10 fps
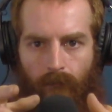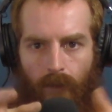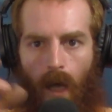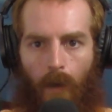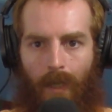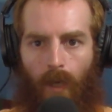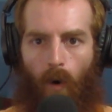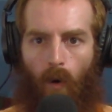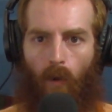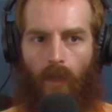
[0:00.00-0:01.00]
cubby
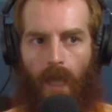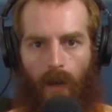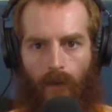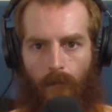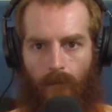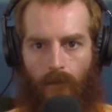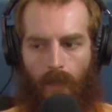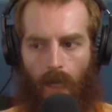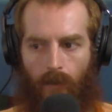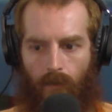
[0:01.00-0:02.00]
hole
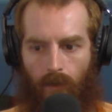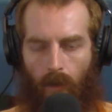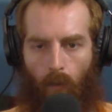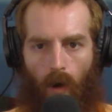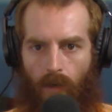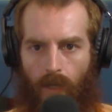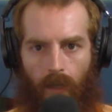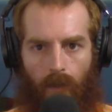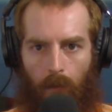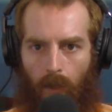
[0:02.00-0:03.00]
that's a
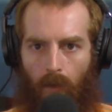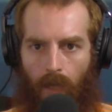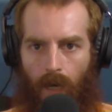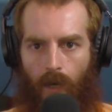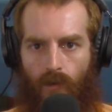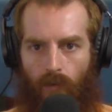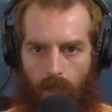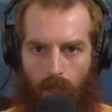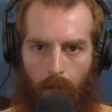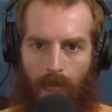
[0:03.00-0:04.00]
watertight cubby hole that I usually
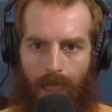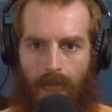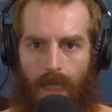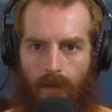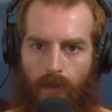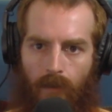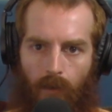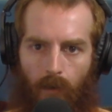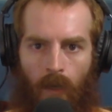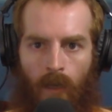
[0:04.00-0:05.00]
stick my keys
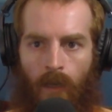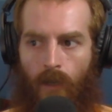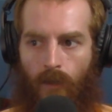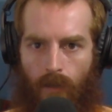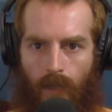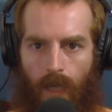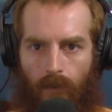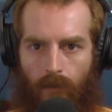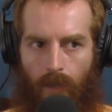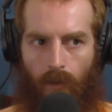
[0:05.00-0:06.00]
into just in
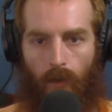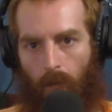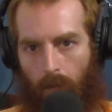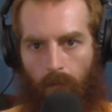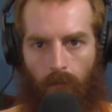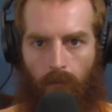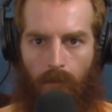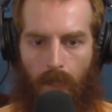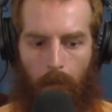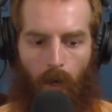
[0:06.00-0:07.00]
case I do
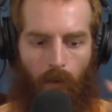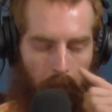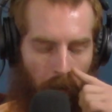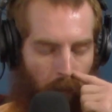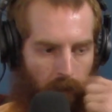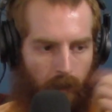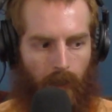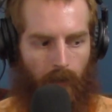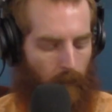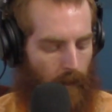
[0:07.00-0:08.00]
tip over. But with
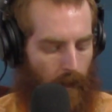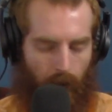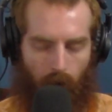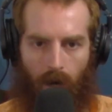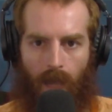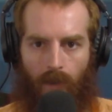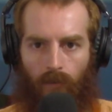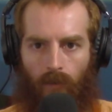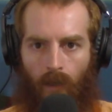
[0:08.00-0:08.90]
the NRS,